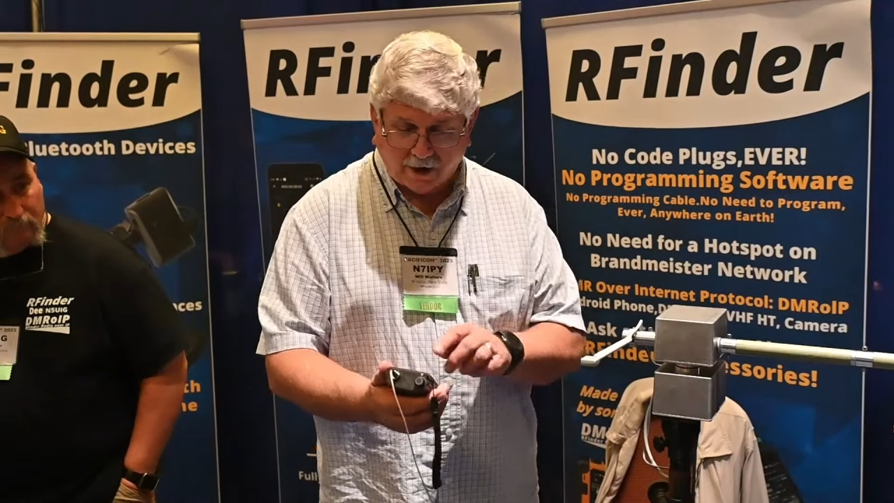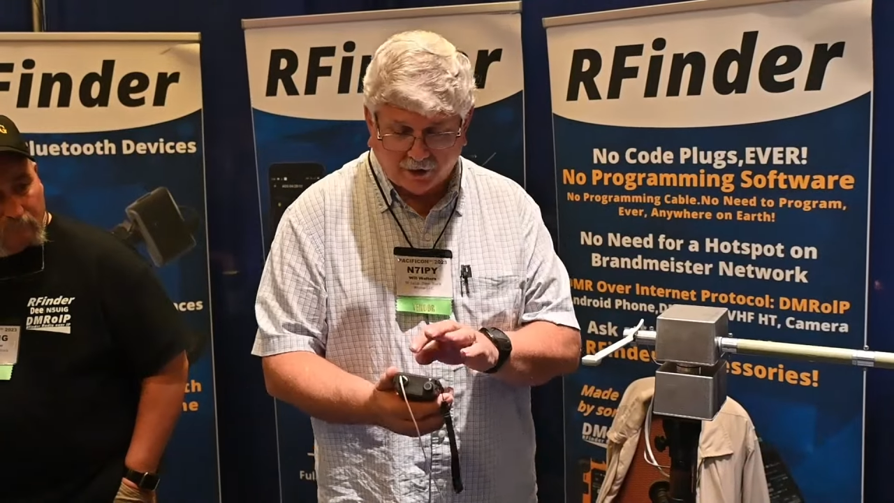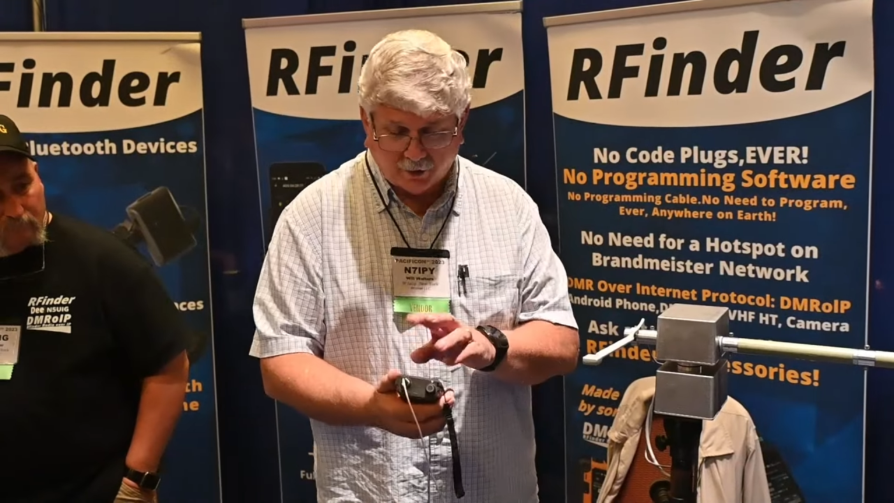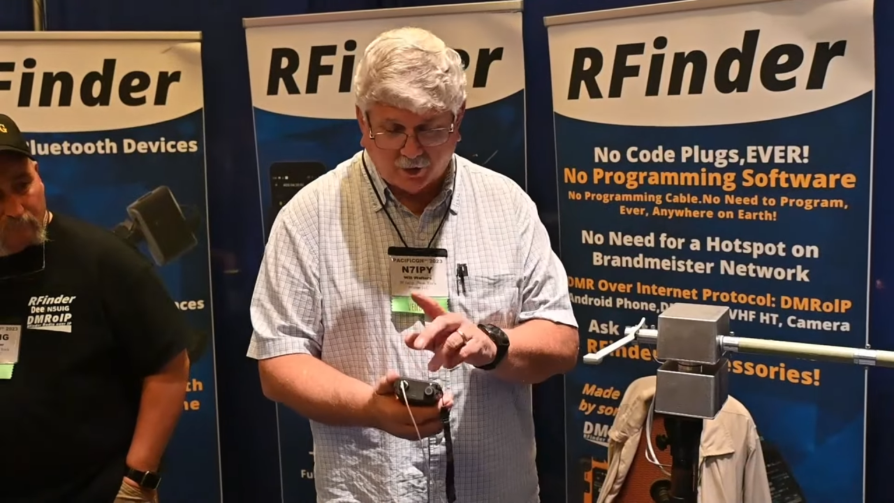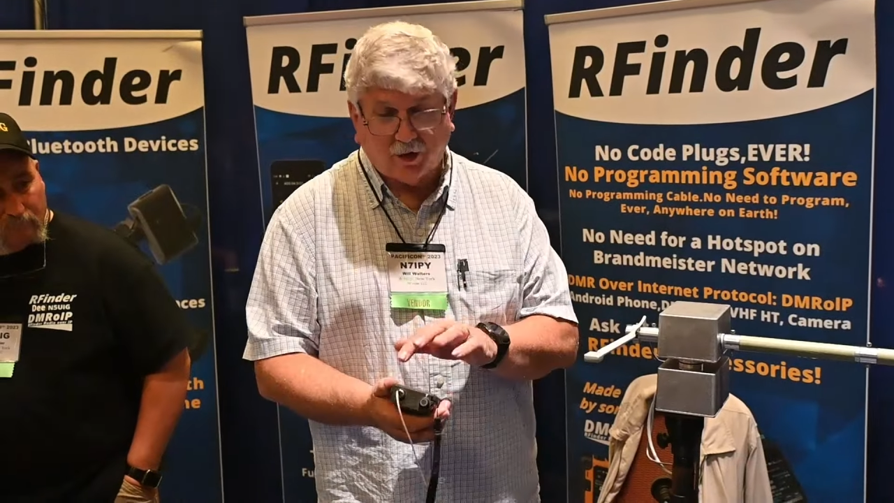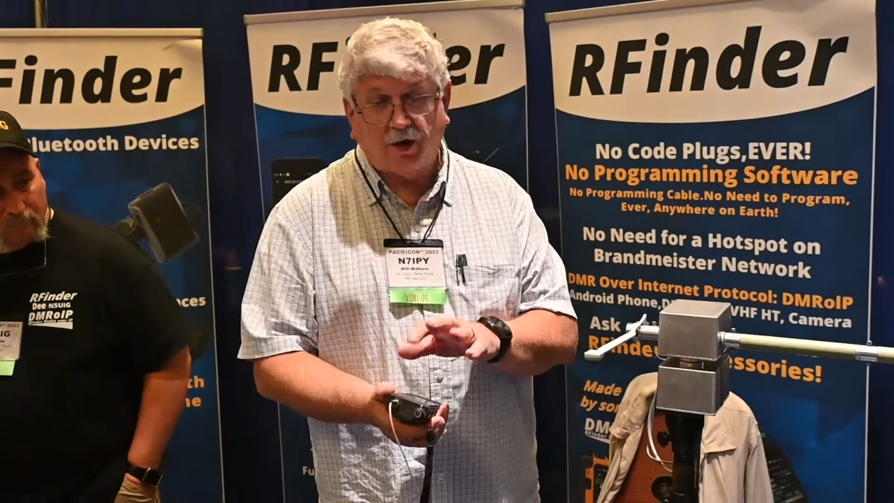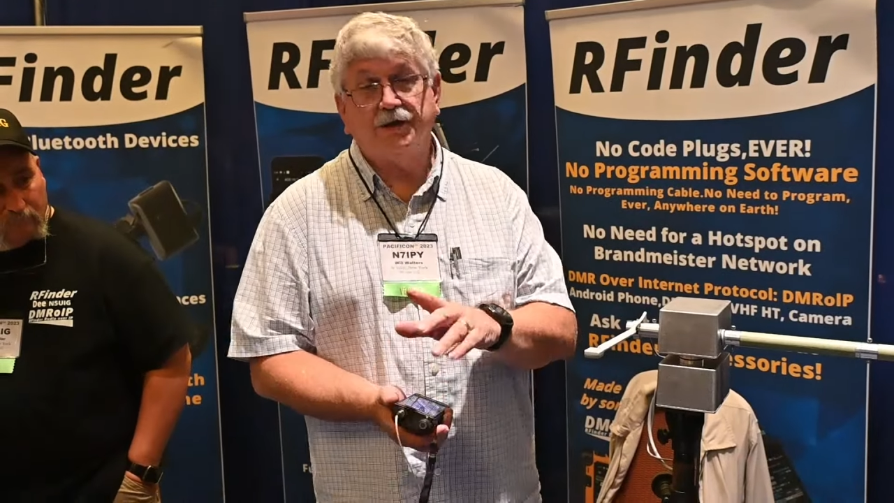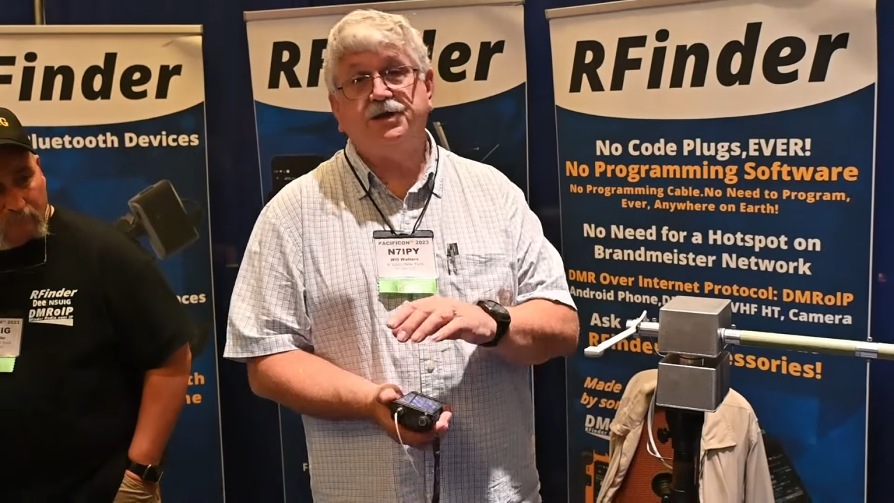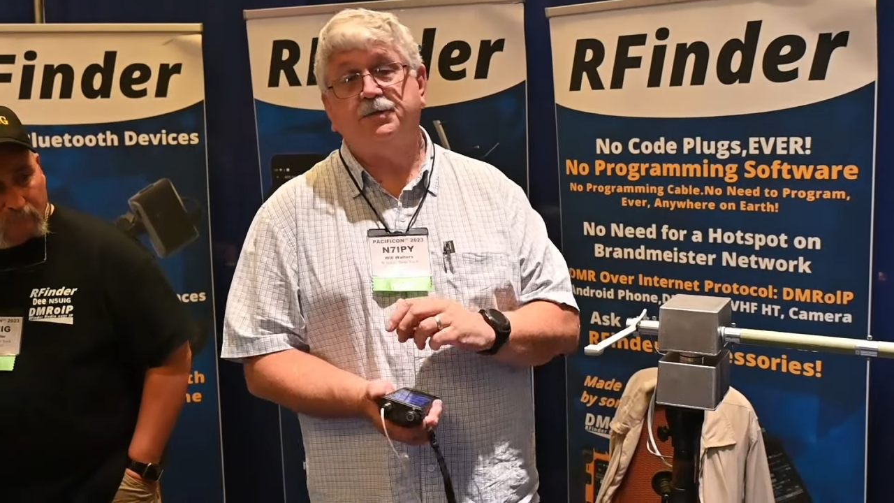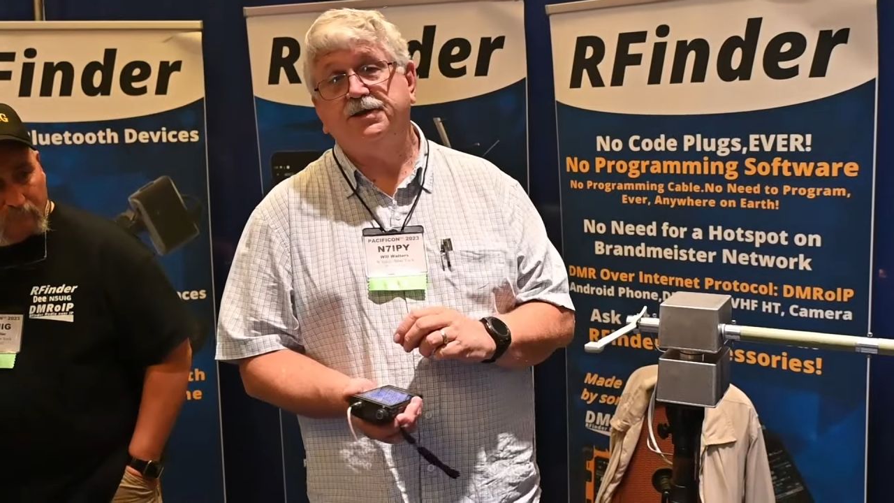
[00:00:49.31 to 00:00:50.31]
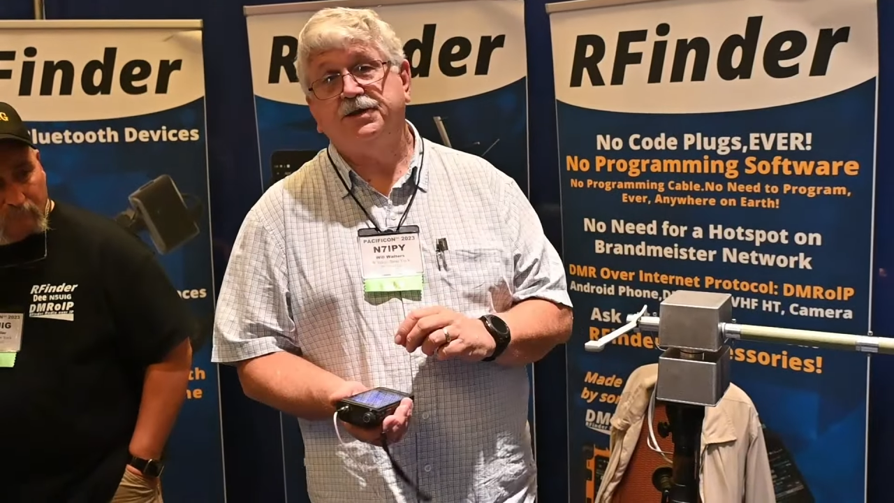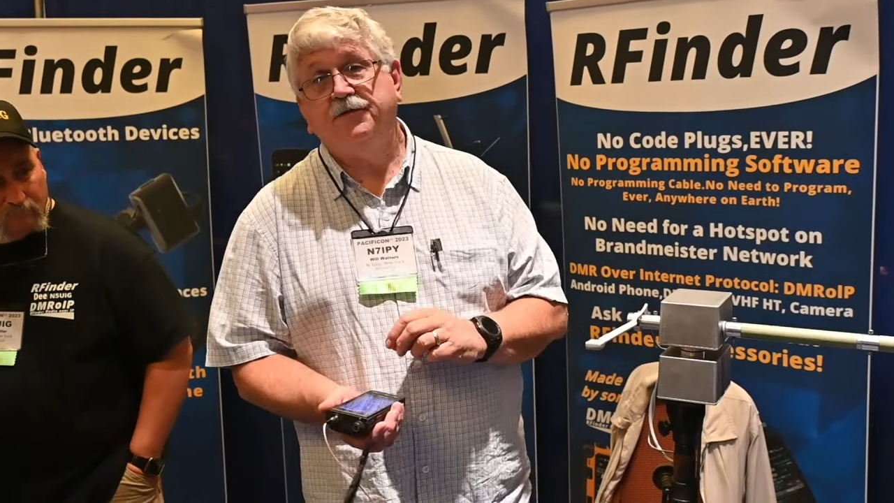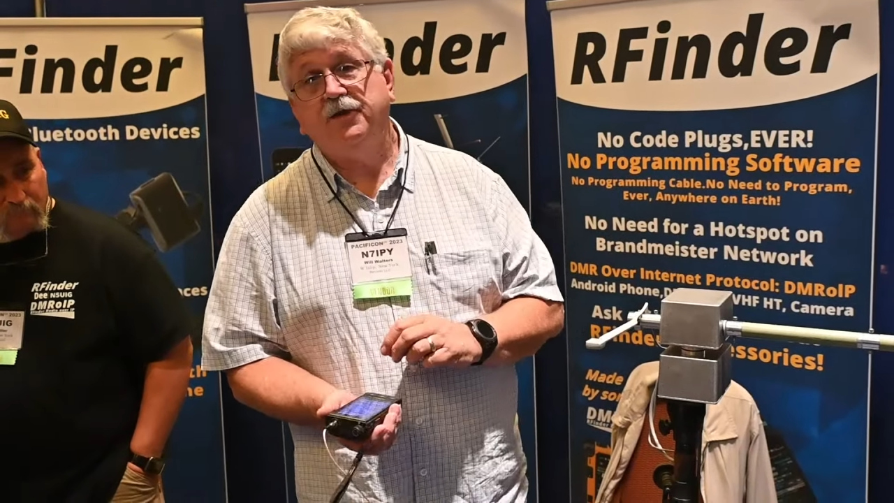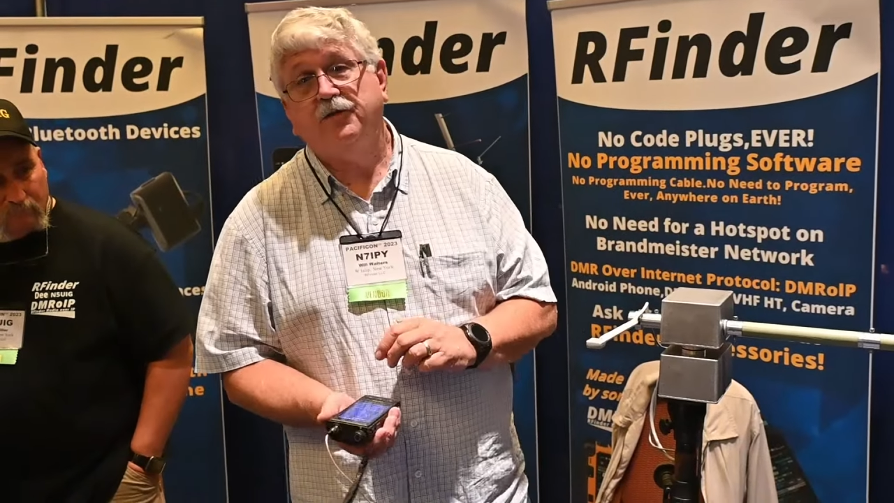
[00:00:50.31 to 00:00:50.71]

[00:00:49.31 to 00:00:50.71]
entering all the specific